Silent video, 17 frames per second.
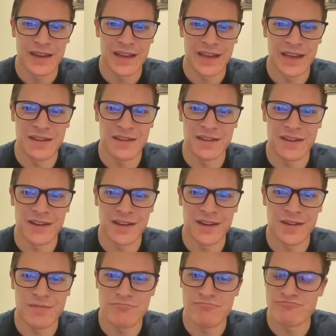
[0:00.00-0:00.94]
And
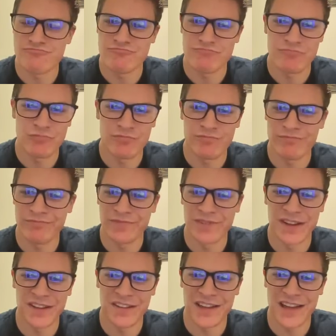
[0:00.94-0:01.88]

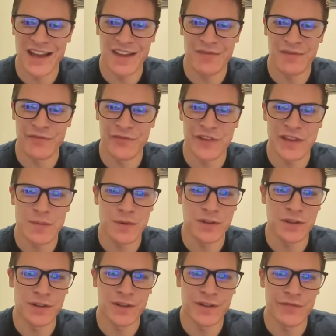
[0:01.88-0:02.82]
does that
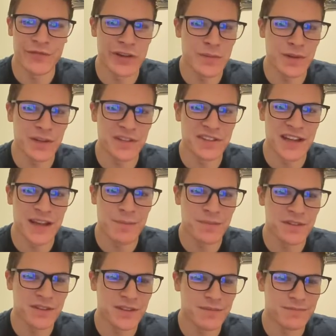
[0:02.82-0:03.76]
feeble
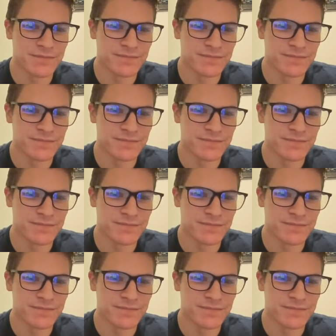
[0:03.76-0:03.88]
attempt.